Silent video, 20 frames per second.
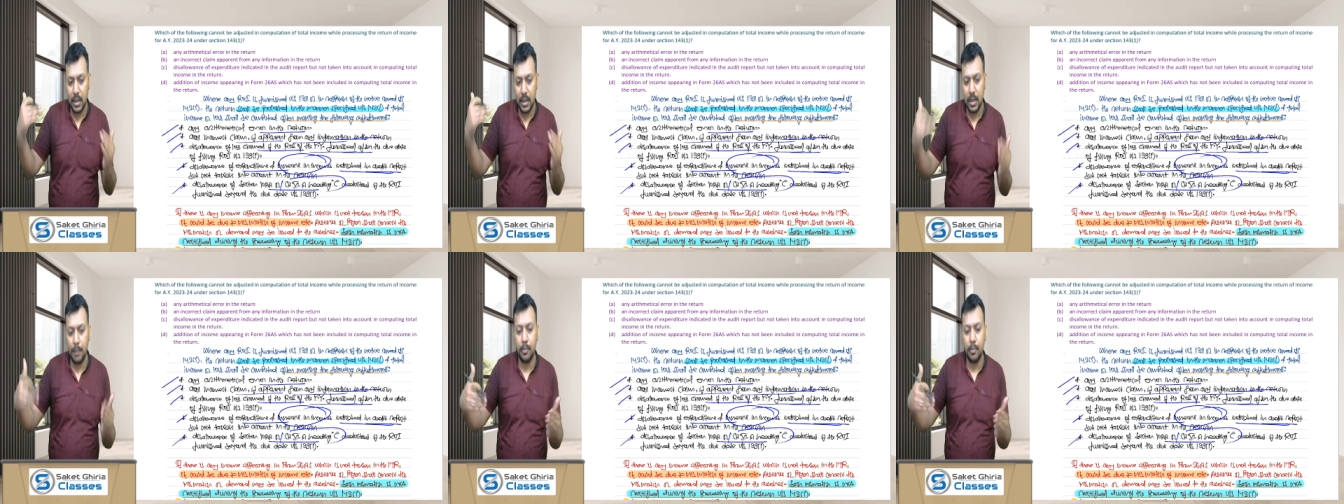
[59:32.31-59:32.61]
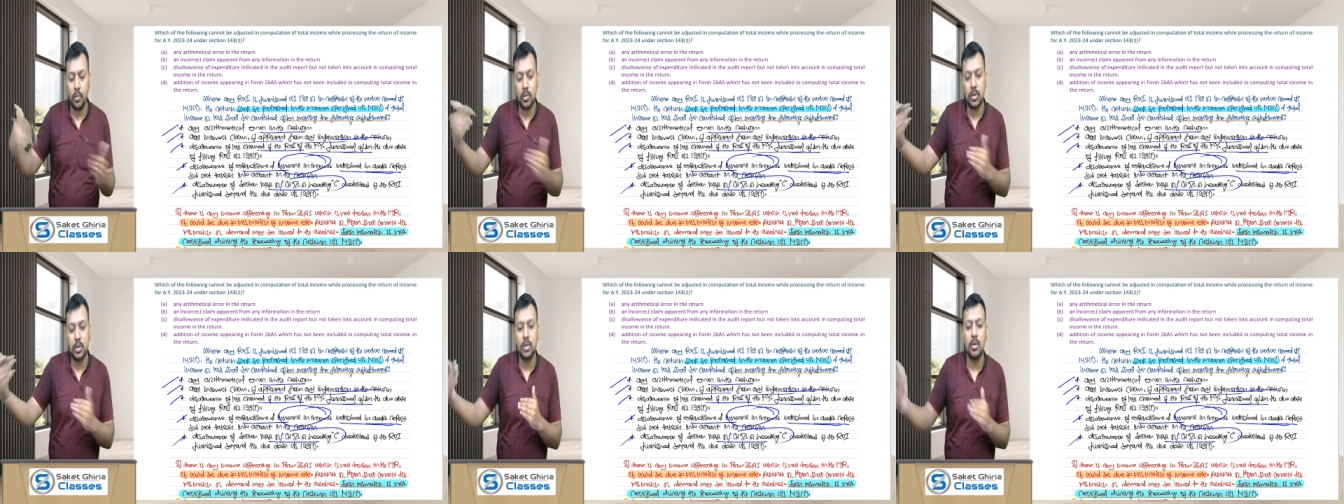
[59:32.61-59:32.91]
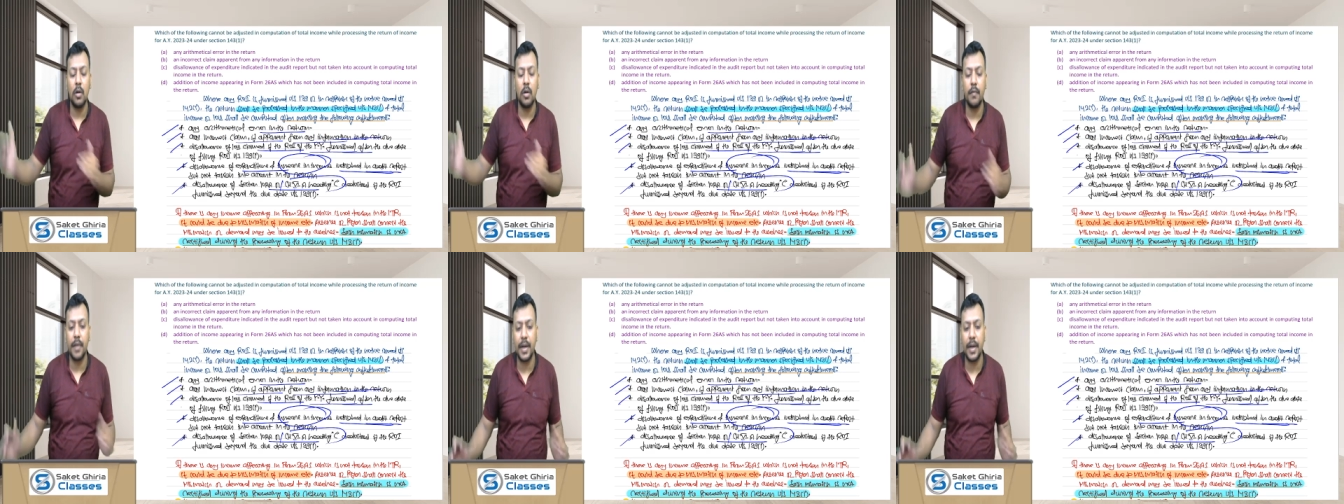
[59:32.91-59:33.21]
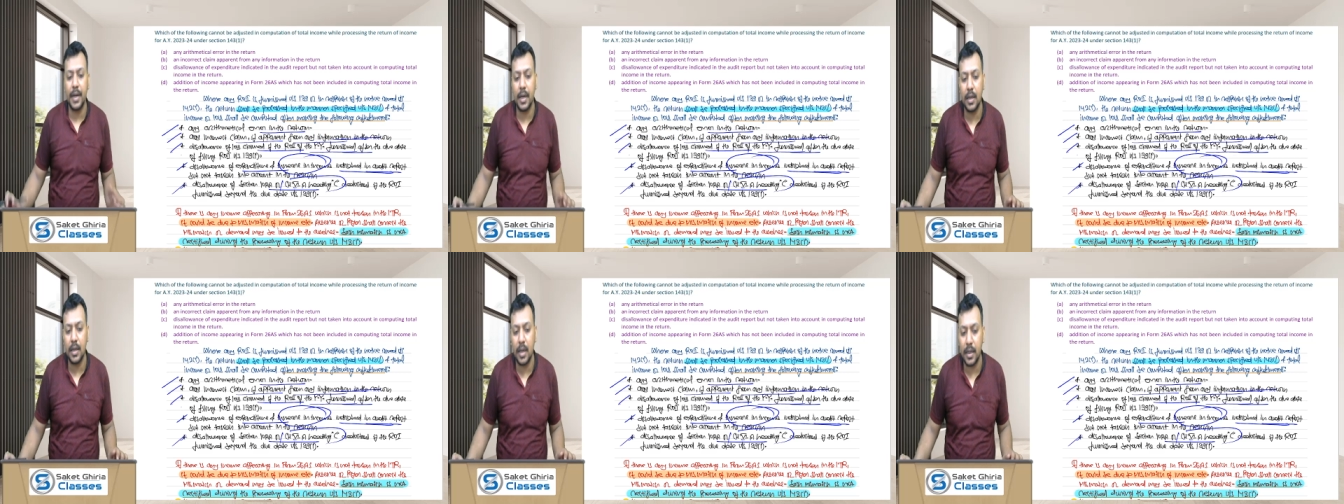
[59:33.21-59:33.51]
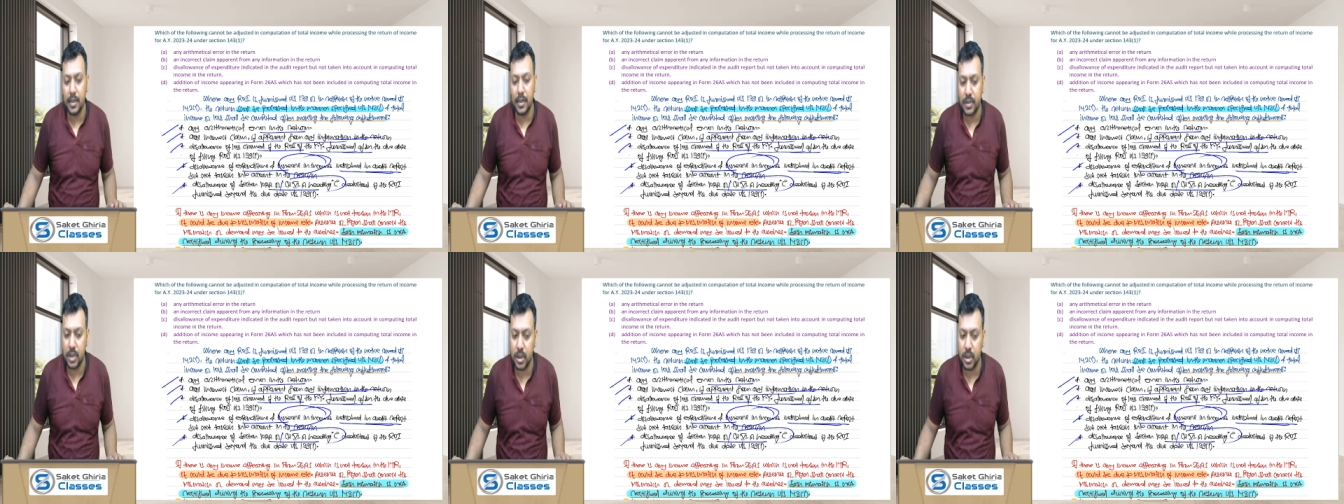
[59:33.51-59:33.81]
processing of return under
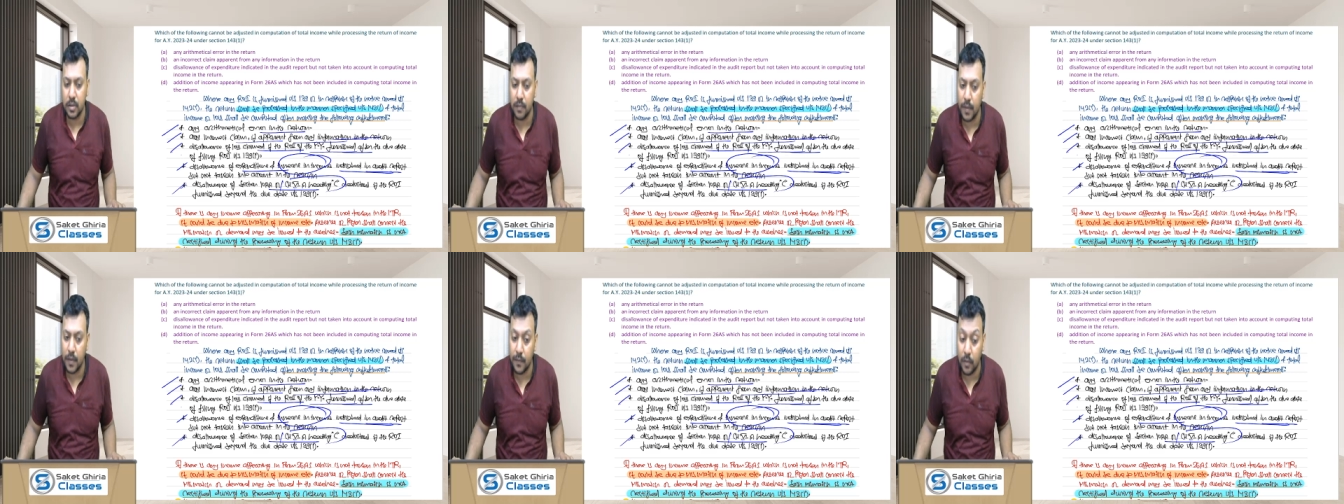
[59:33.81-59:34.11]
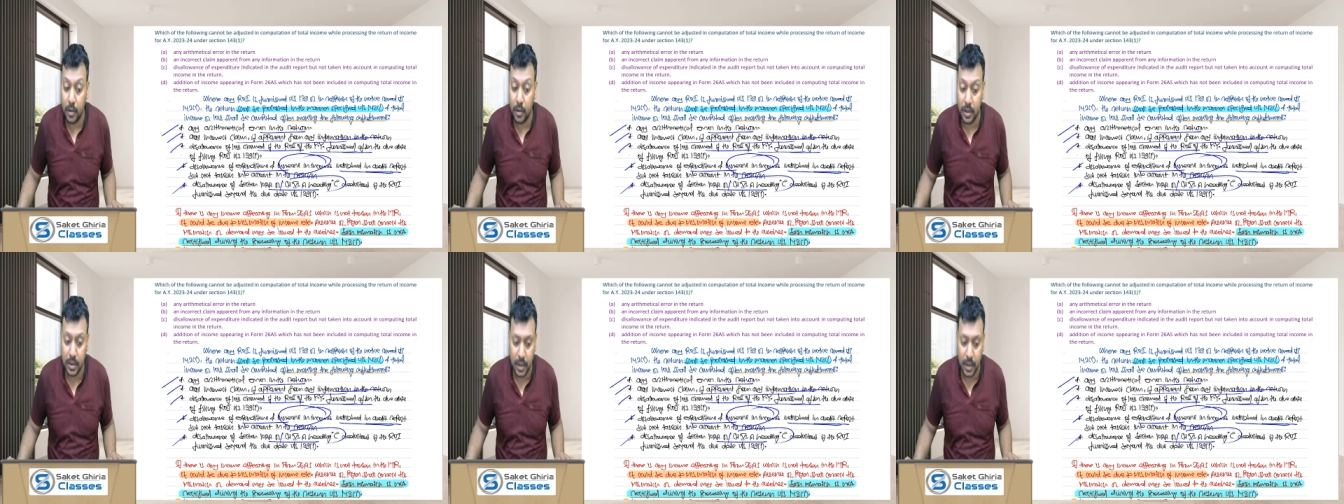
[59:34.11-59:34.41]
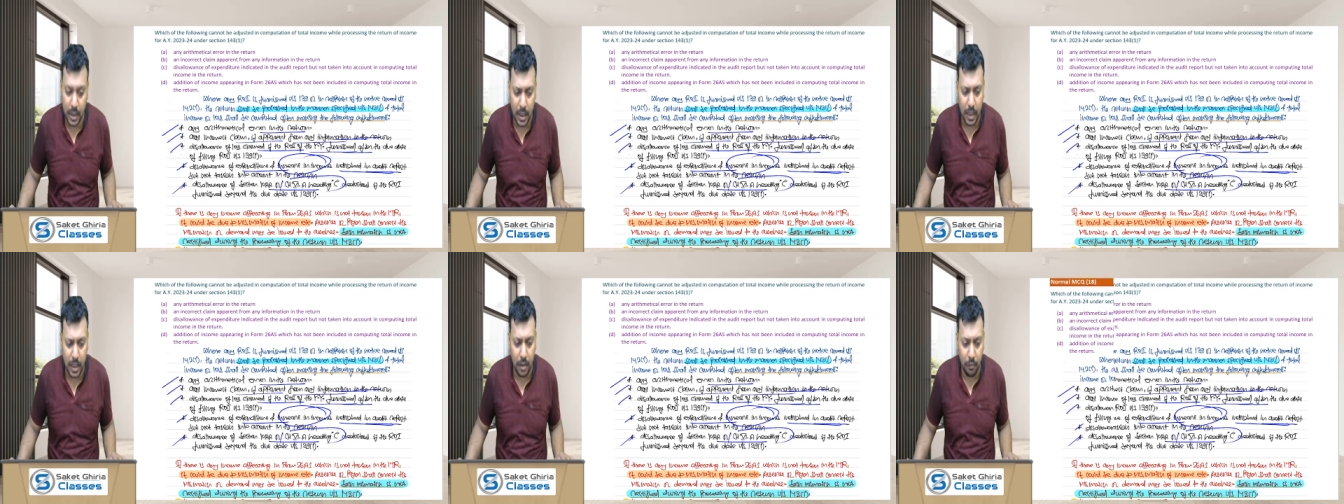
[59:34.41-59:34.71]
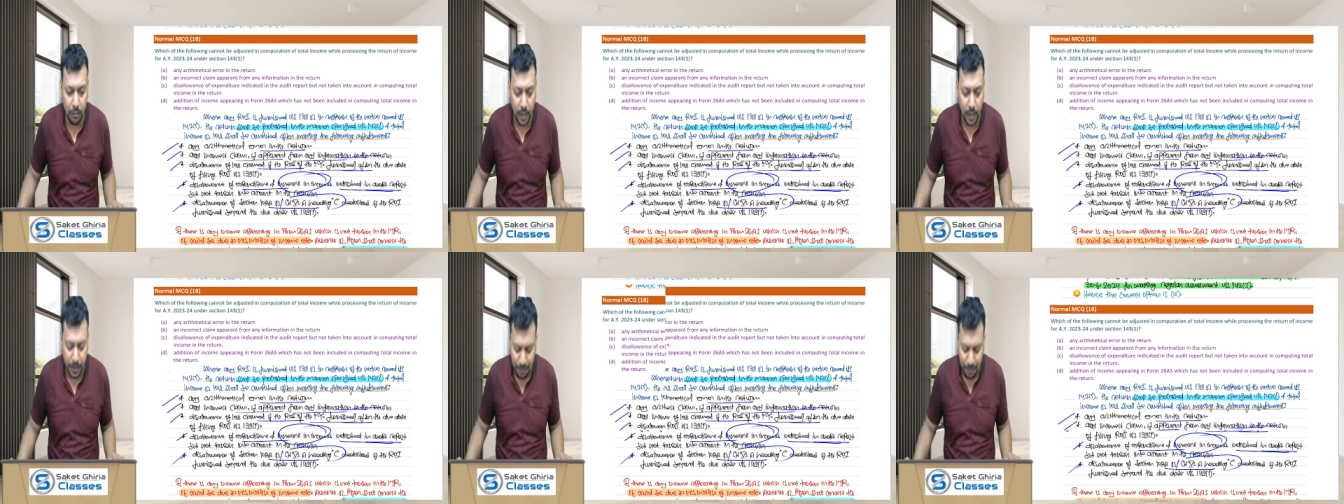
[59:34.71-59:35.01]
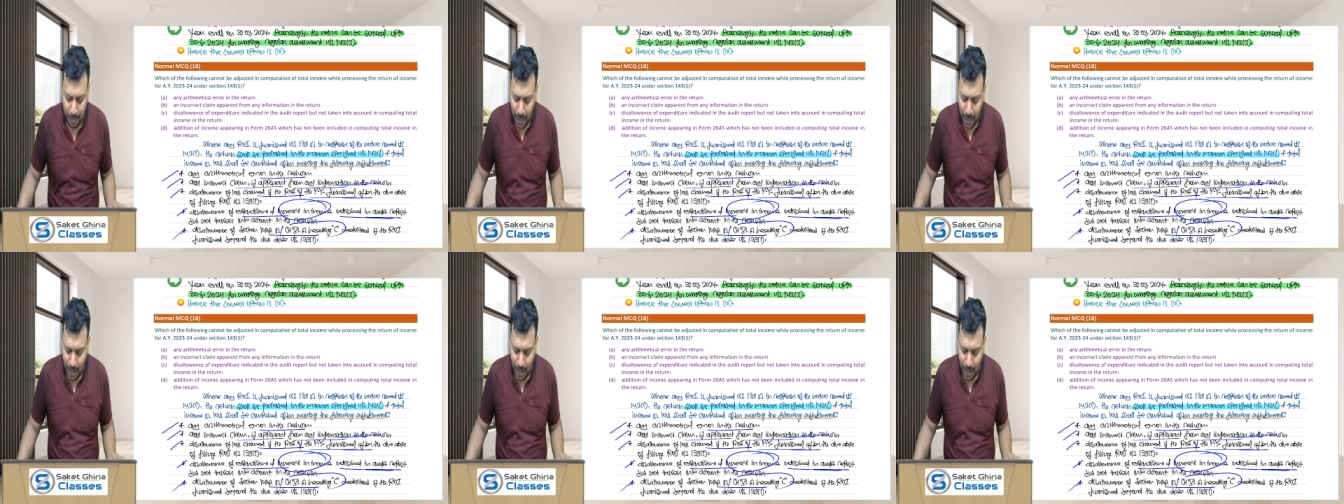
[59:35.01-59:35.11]
section 143(1).